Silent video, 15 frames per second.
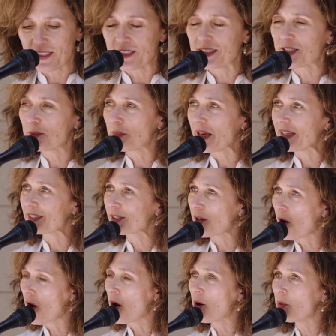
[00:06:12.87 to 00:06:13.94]
Space
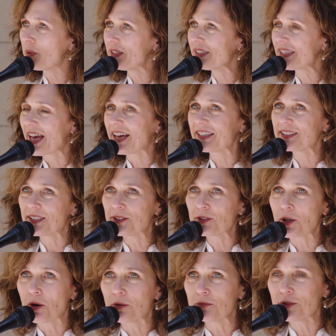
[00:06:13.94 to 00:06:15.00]
always has its
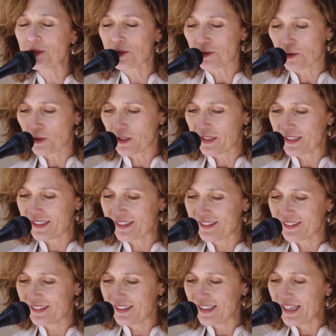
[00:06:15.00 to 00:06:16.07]
own story
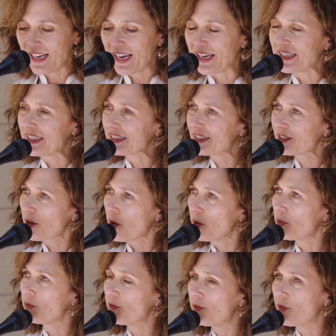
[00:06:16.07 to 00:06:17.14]
and its
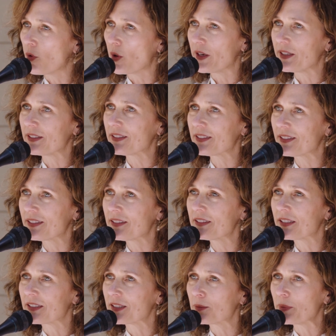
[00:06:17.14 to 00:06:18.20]
own voice
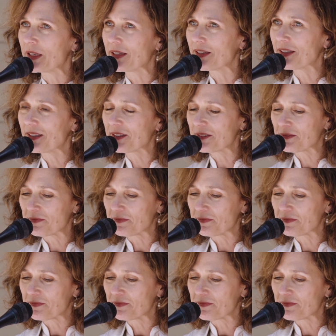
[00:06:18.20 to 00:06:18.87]
to speak.